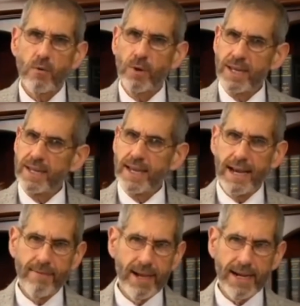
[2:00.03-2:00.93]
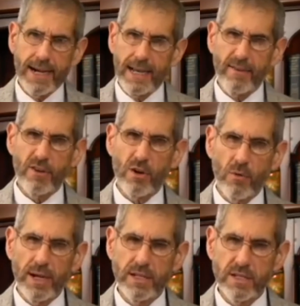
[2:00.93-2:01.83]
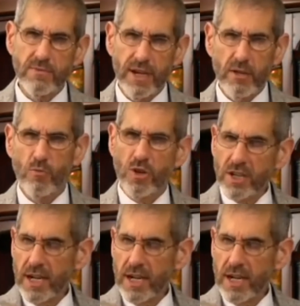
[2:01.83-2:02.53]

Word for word: We need to have that kind of courageous faith. We're